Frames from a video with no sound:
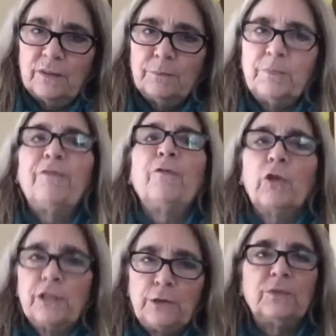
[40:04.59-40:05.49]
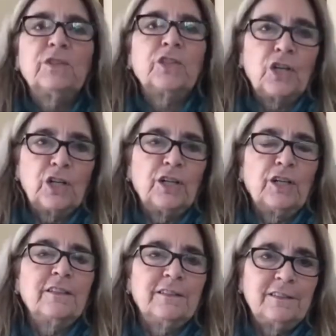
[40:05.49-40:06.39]
before you start
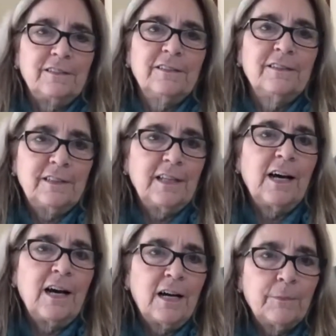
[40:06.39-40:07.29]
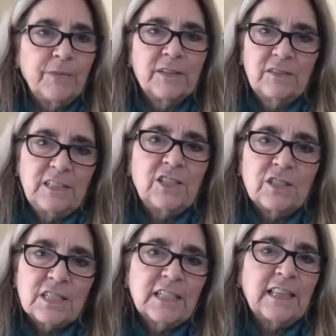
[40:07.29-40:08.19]
the
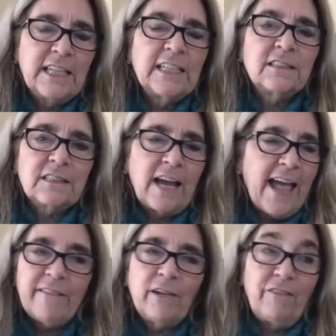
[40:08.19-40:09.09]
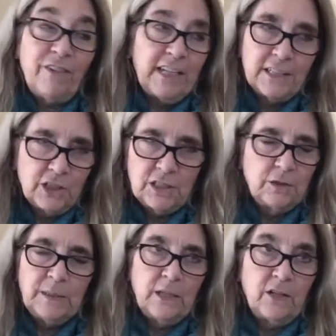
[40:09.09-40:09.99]
stitches. And I think I haven't finished
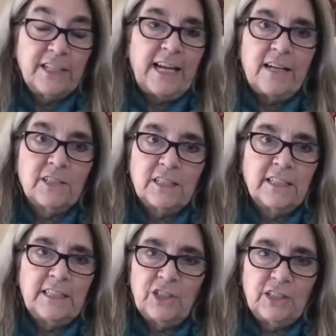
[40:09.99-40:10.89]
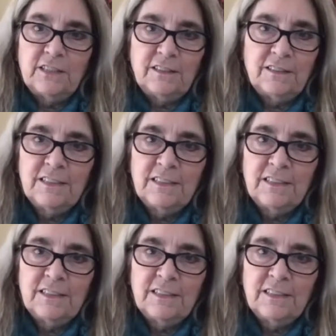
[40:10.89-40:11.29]
doing all the calculations,